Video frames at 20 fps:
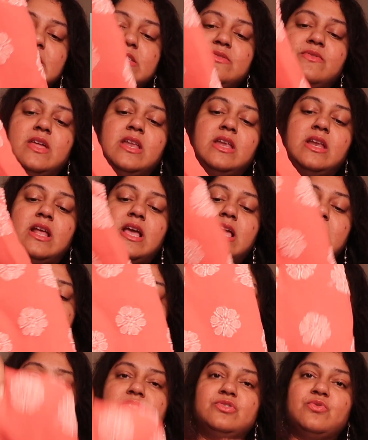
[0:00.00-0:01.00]
is very
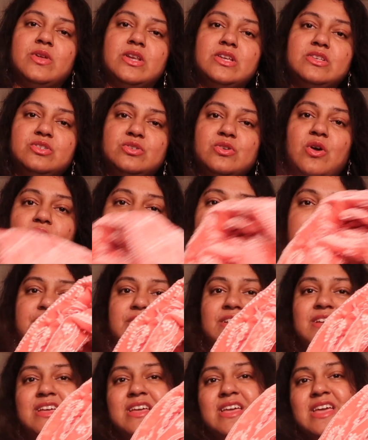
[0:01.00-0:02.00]
nice and it's very
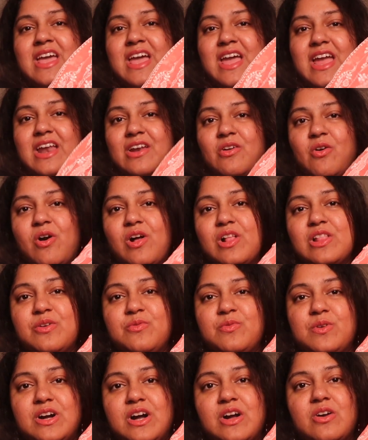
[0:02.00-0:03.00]
soft, and all the
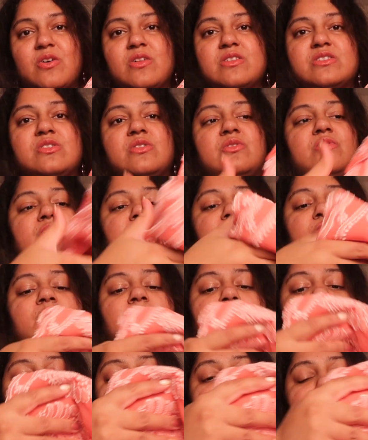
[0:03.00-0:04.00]
work also looks
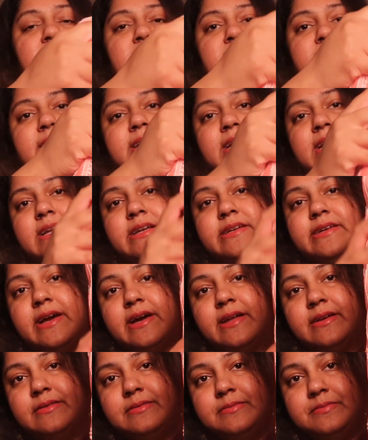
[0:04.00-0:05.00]
very neatly
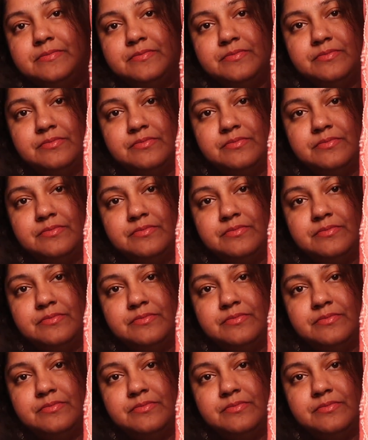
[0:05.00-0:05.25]
done.